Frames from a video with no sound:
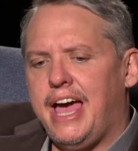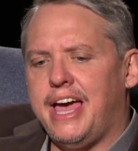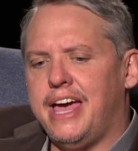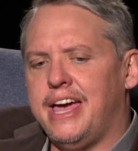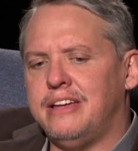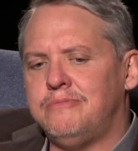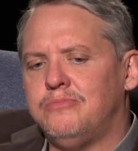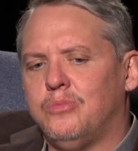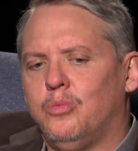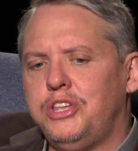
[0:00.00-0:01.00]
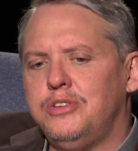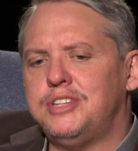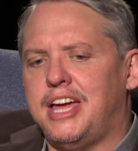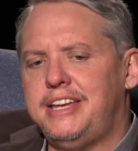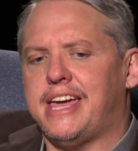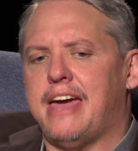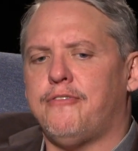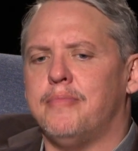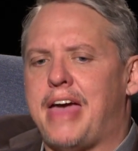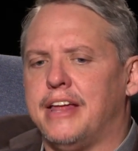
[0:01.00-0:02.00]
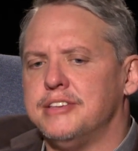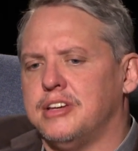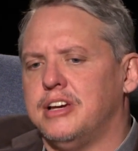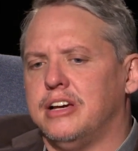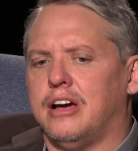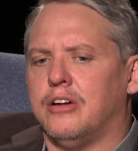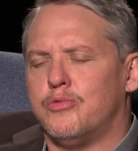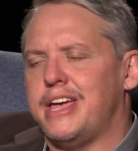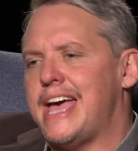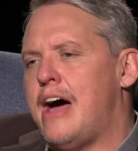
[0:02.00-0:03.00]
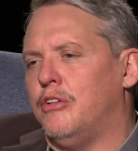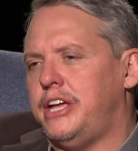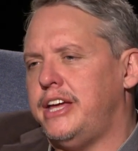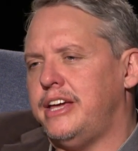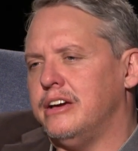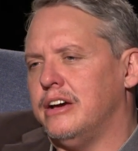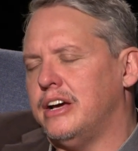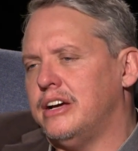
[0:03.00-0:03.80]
And what you tend to get from that is a reality,